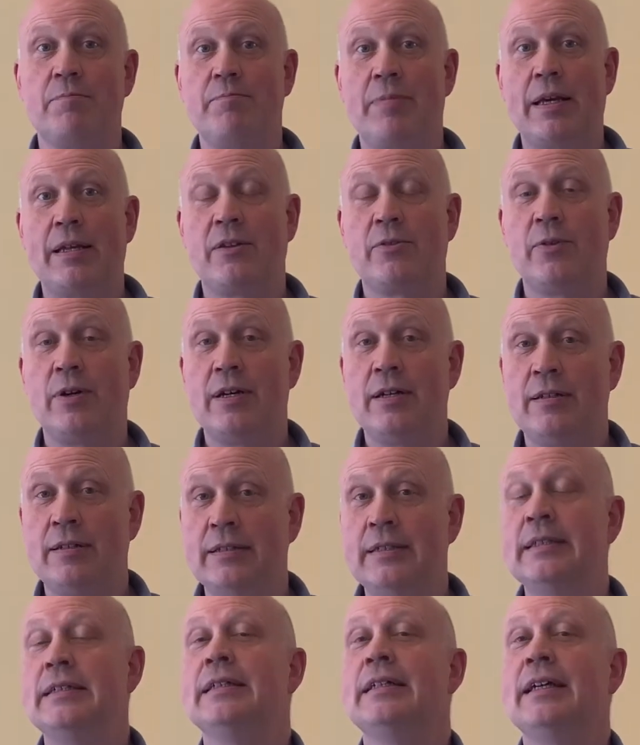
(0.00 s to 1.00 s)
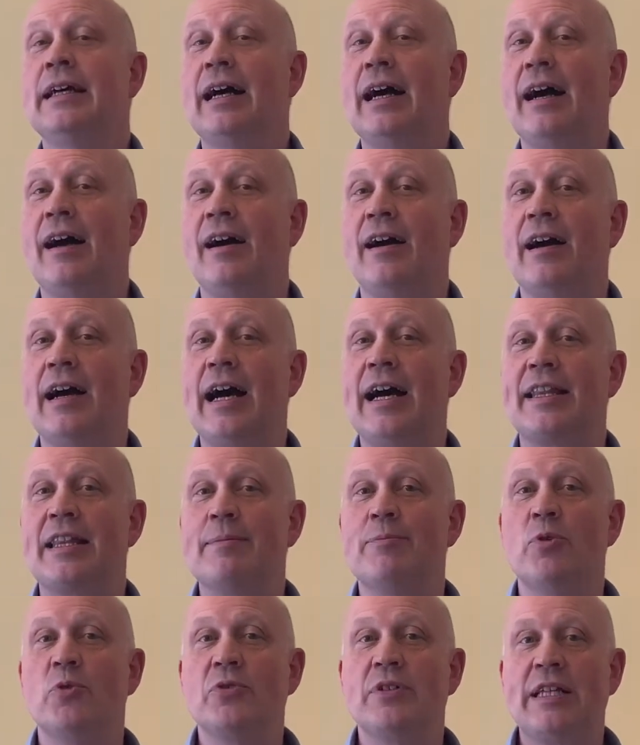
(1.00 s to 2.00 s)
Pinot Noir, and the
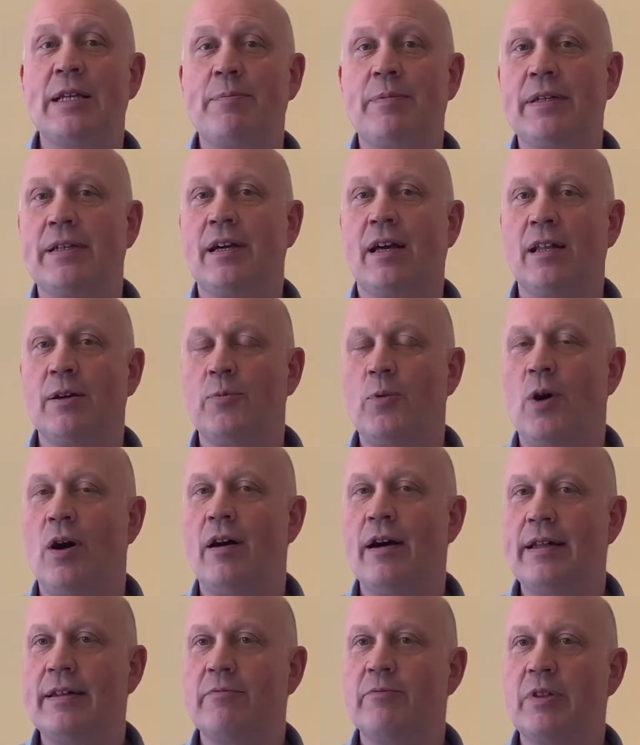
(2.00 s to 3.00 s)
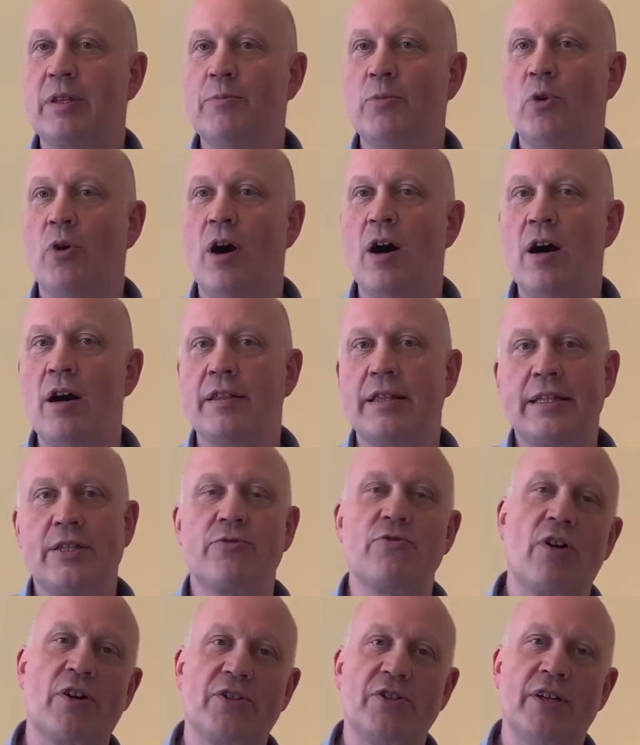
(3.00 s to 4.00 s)
more deeply coloured wine, the more earthy
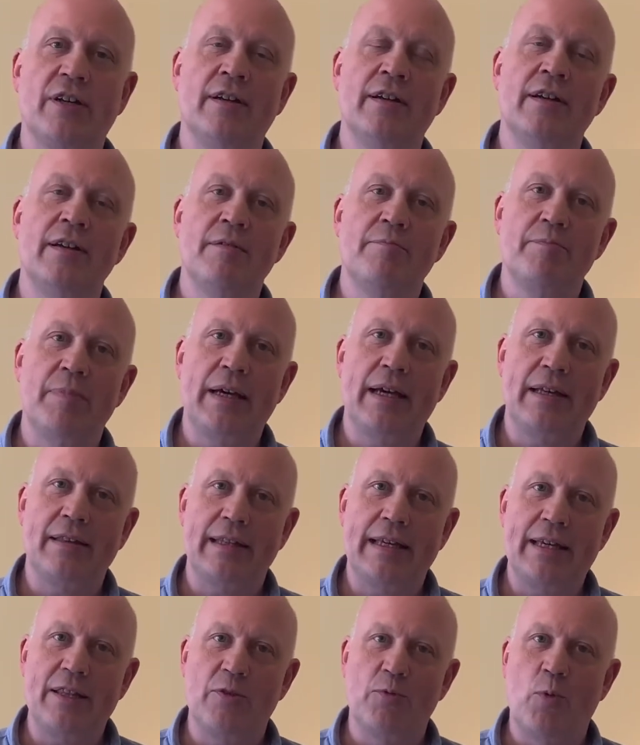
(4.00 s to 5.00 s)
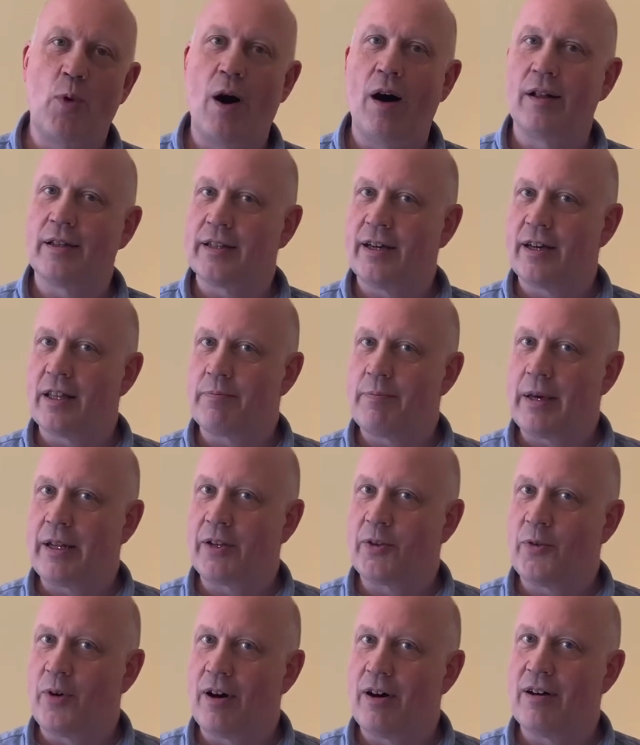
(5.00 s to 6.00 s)
structure, being the Wild Earth Pinot
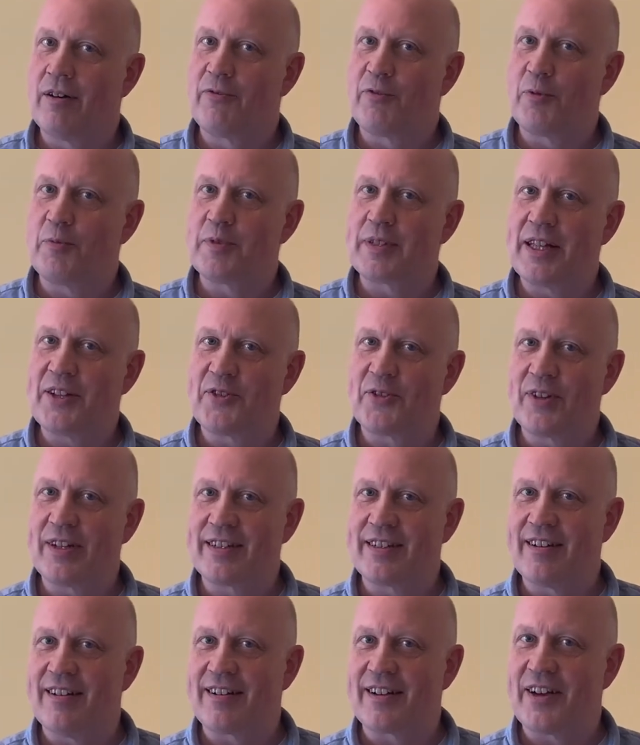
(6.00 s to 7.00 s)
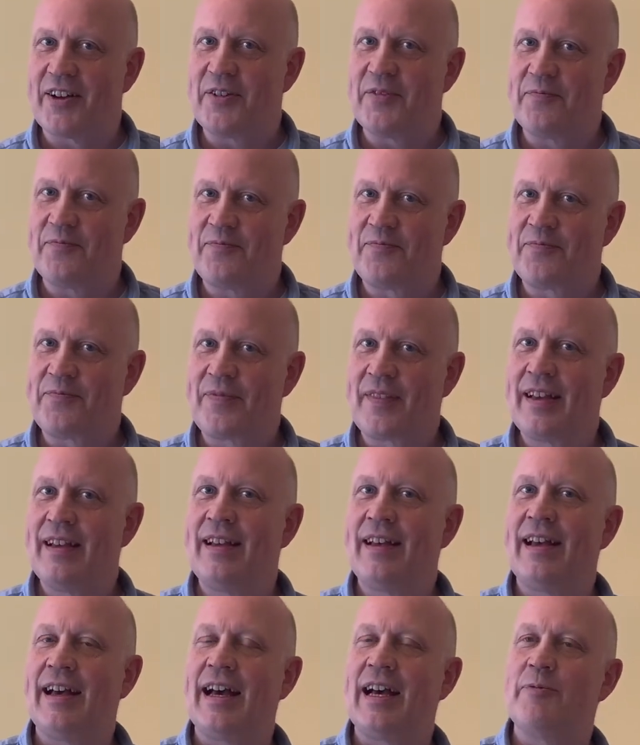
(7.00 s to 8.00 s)
Noir from Central Otago.
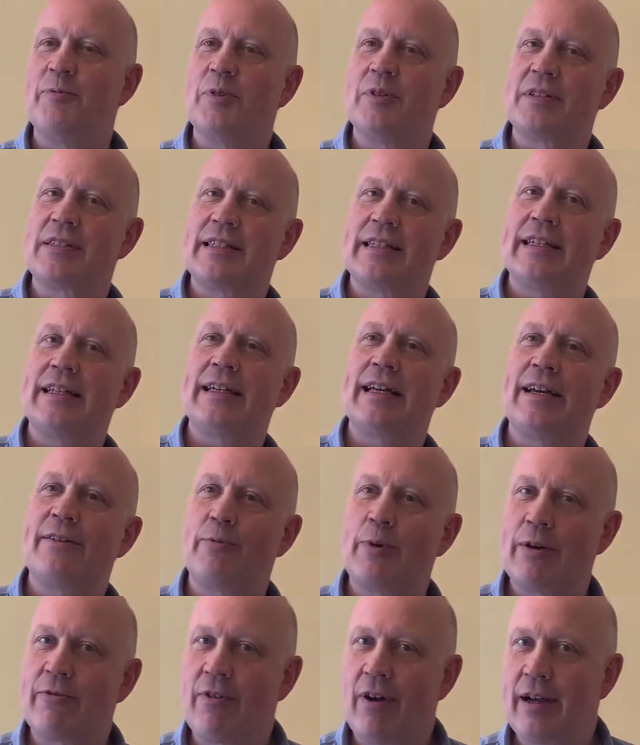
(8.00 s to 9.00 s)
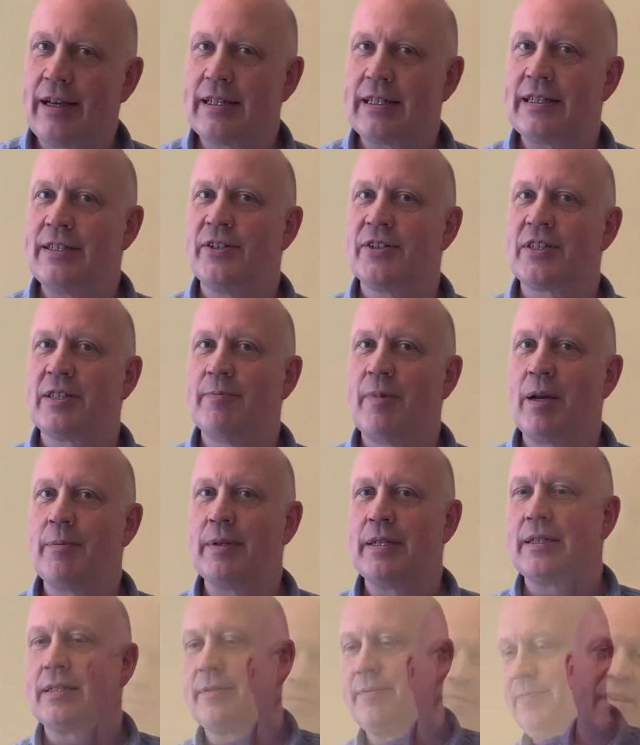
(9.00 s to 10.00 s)
And we'll see if we're right in just a moment.